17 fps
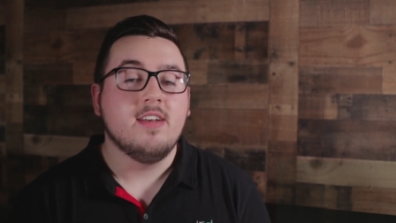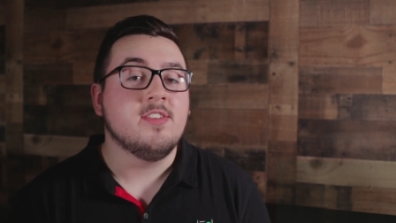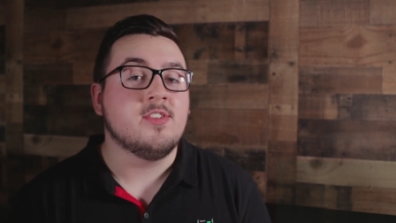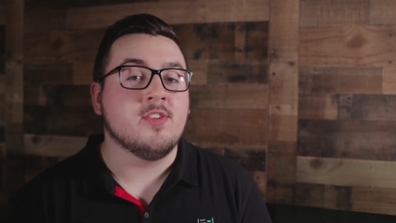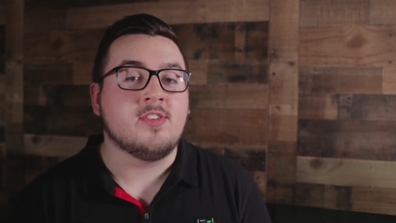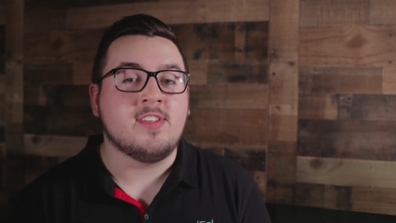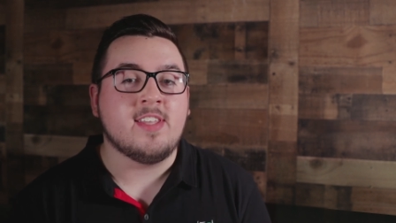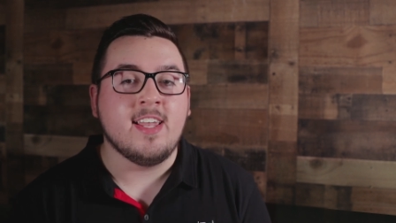
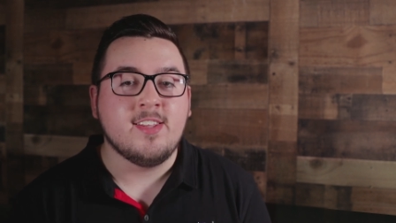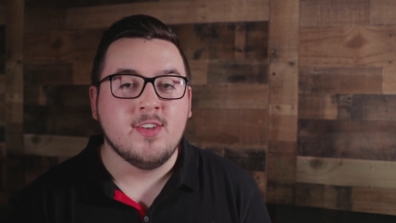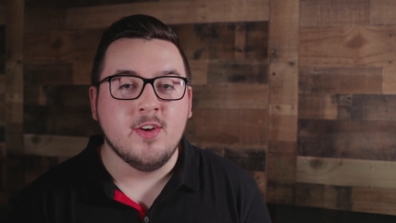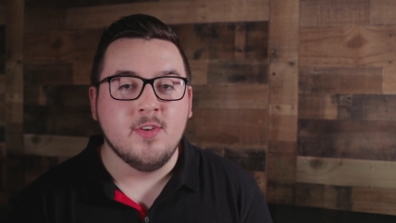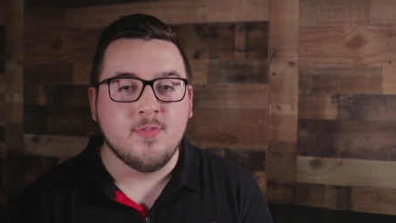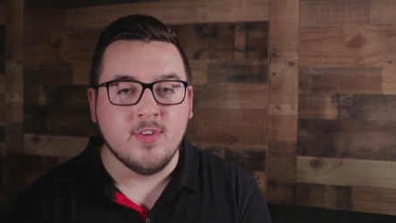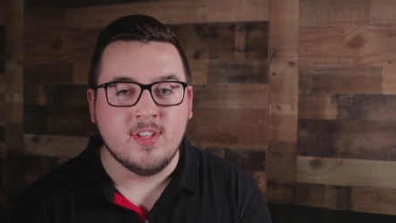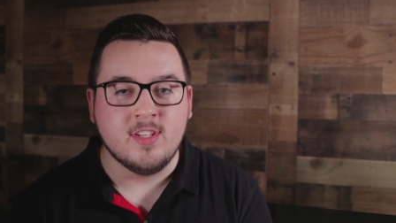So stay
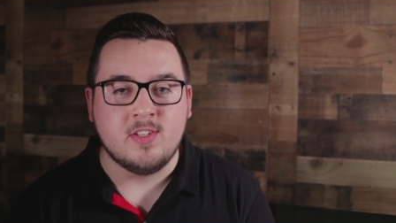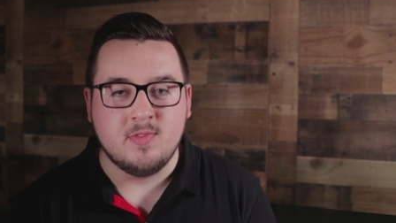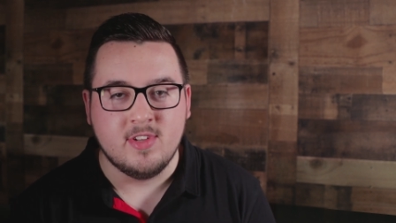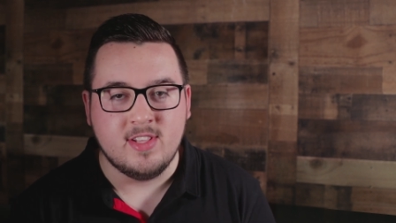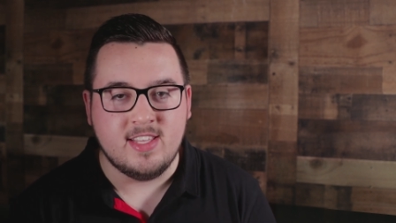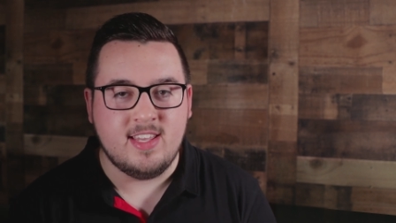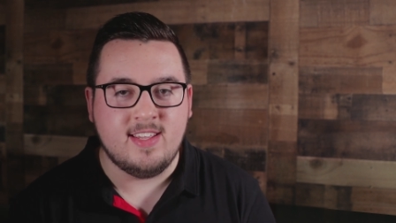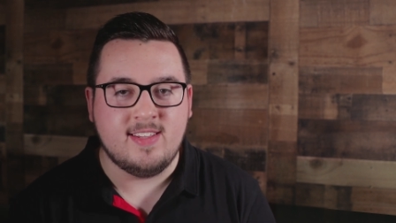tuned for this
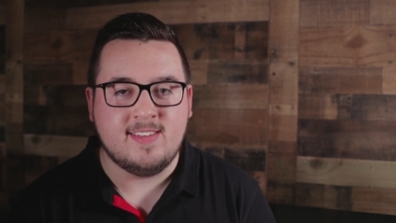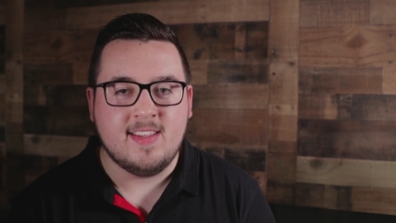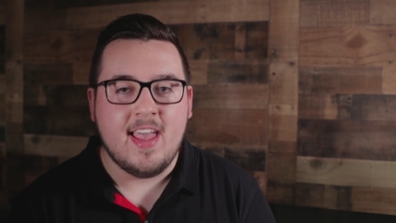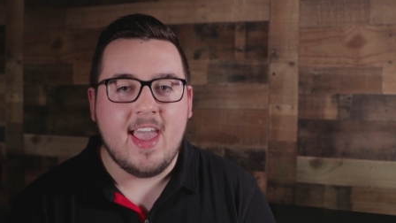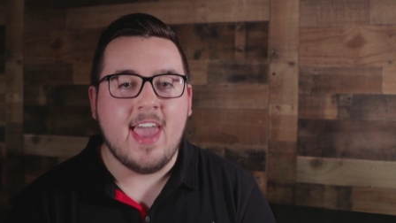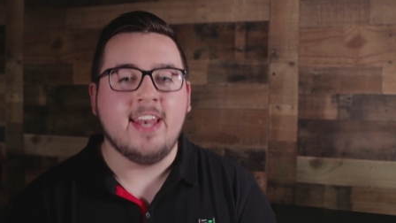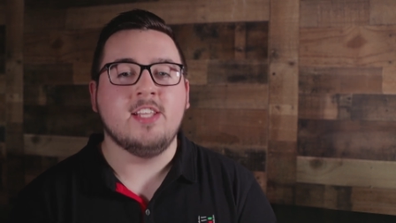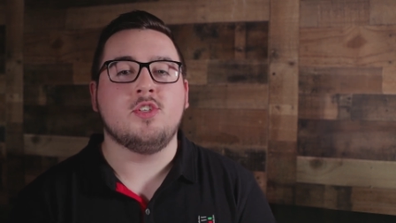release
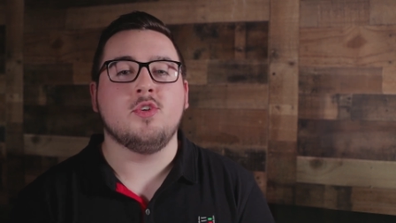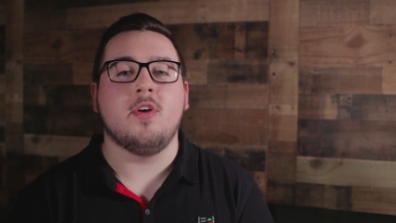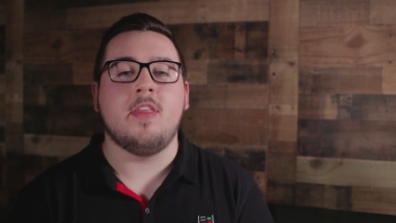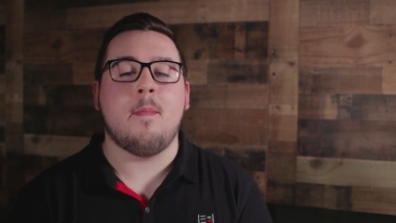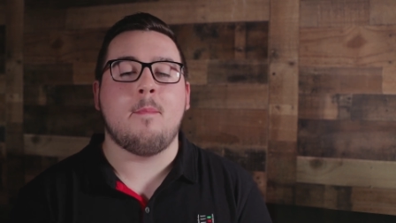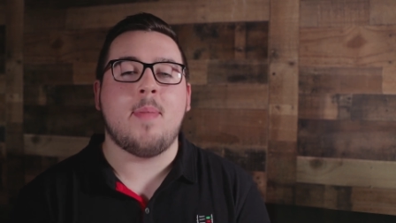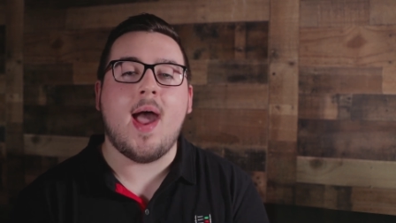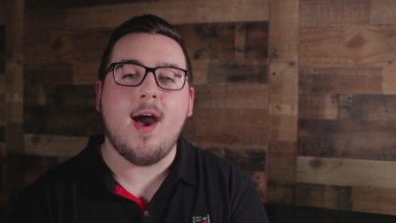and enjoy
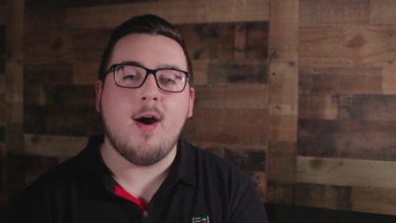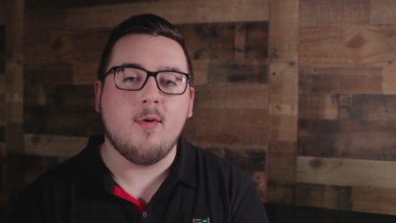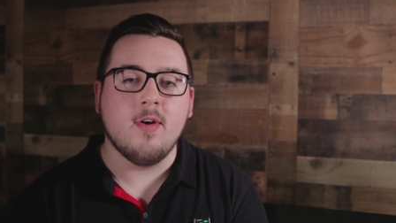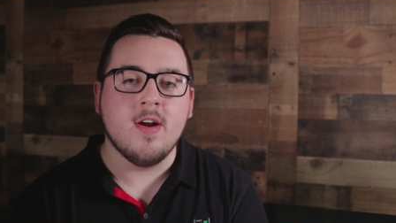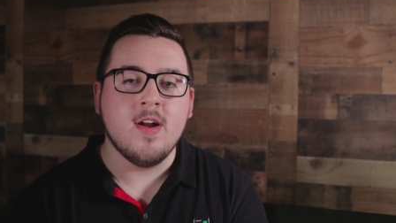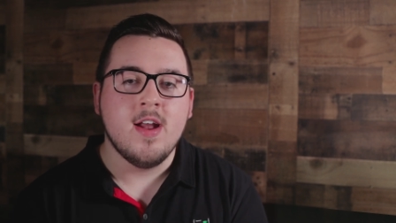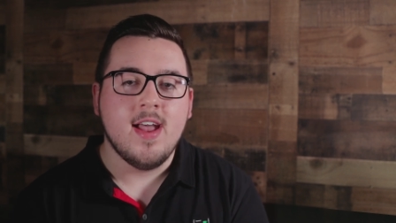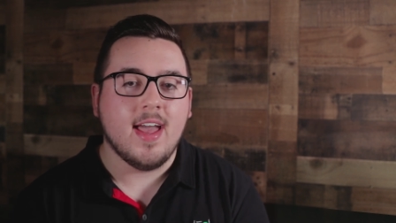the
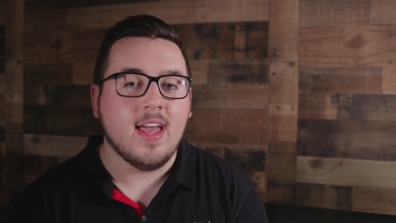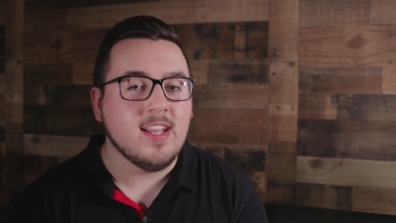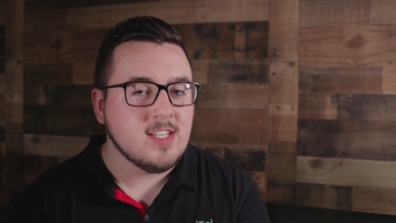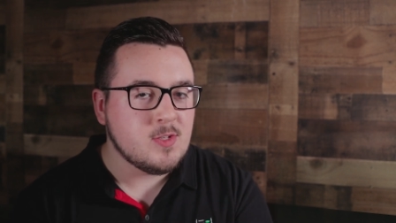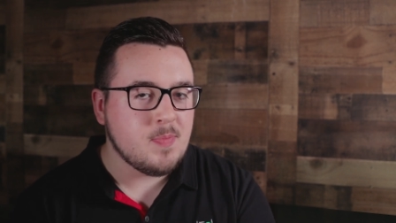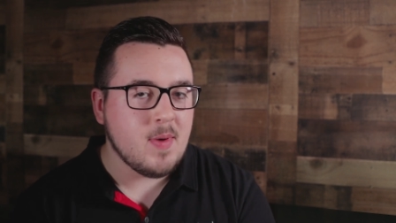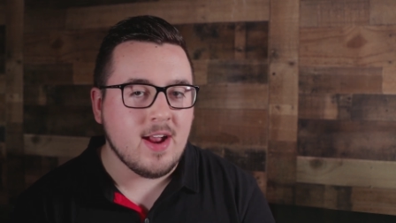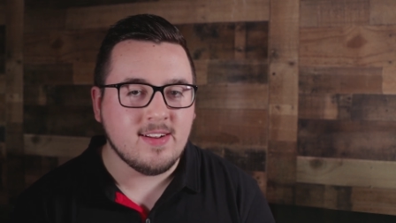power and
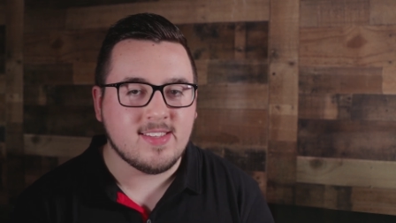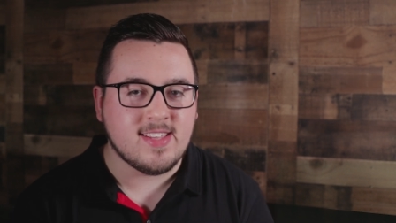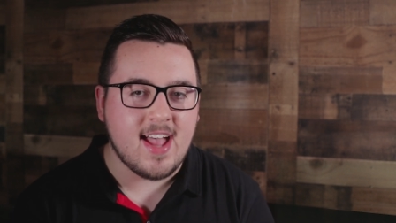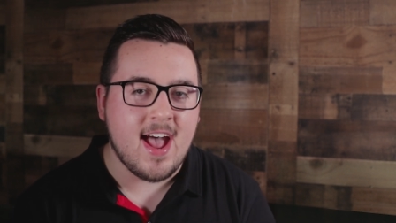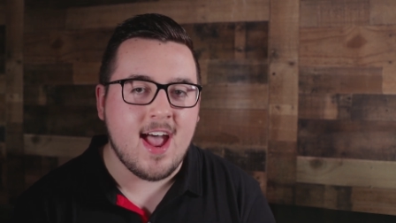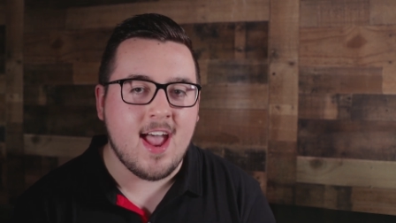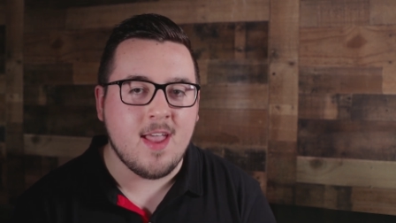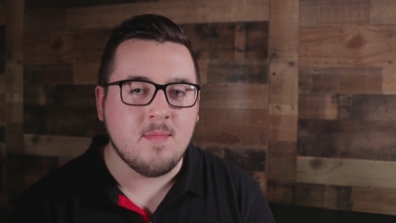spare
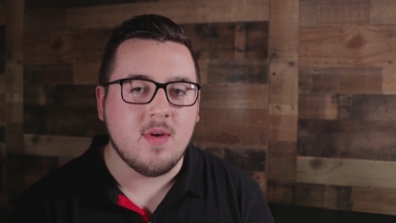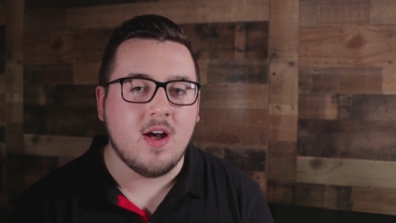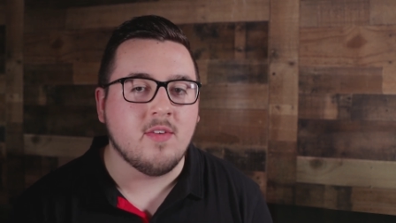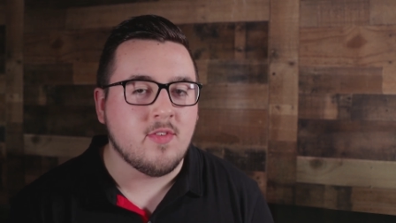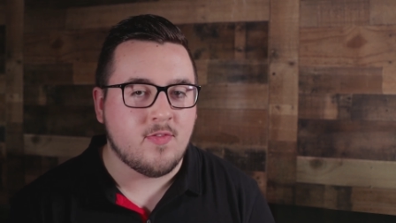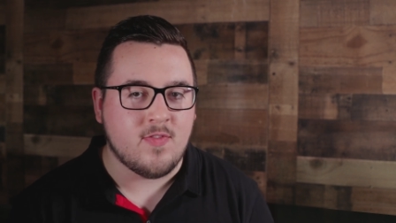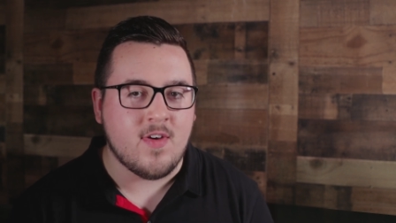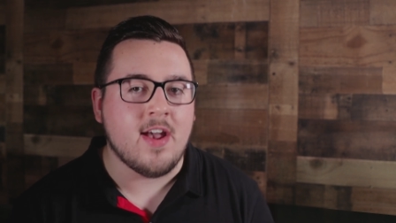time
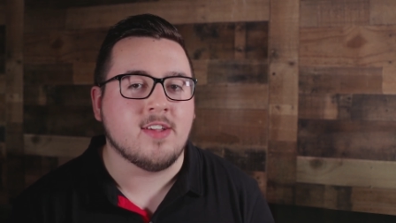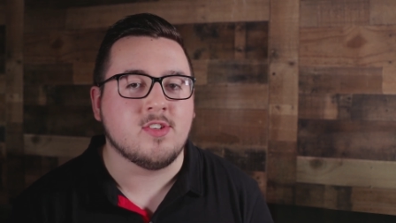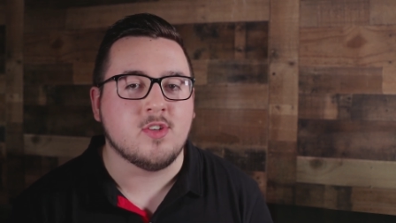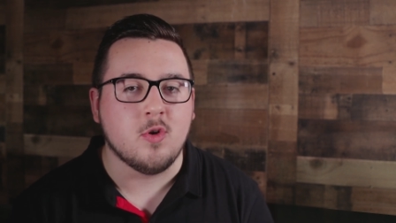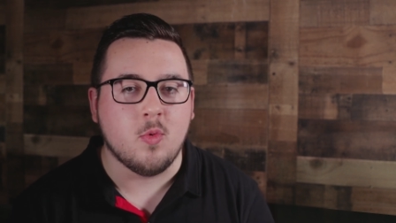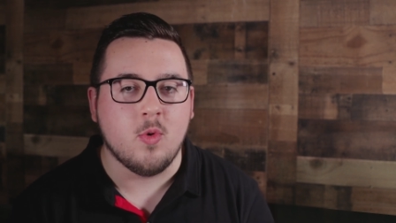of a faster